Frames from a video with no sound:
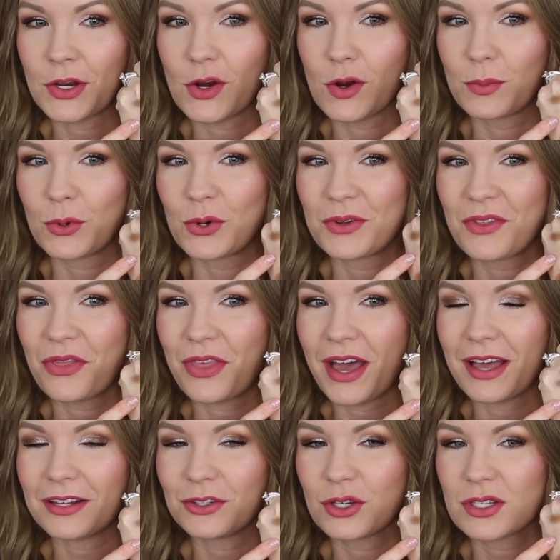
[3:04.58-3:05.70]
terrible.
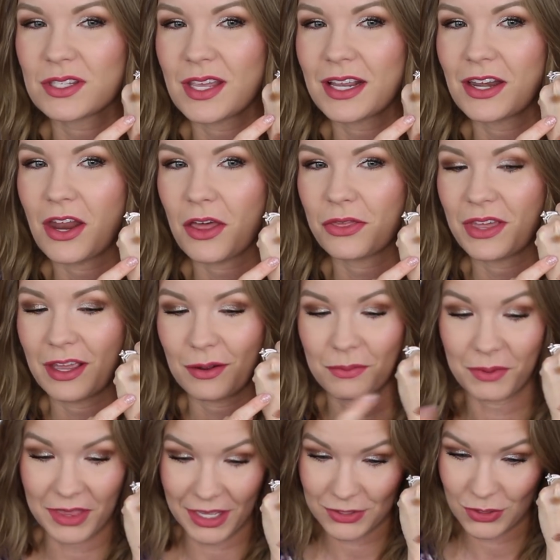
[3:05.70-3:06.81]
That looks like nothing,
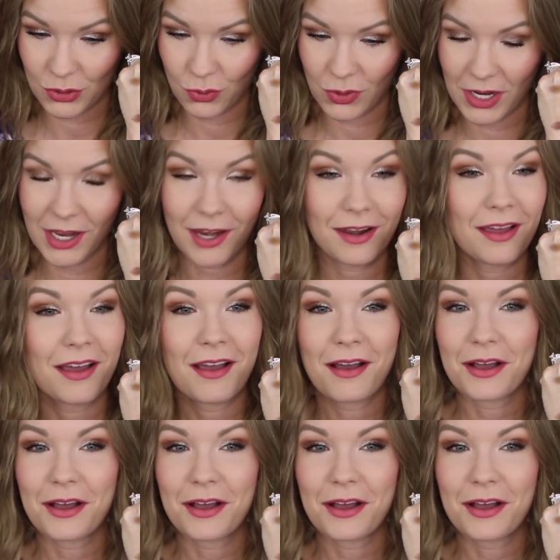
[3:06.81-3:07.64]
but that's the green.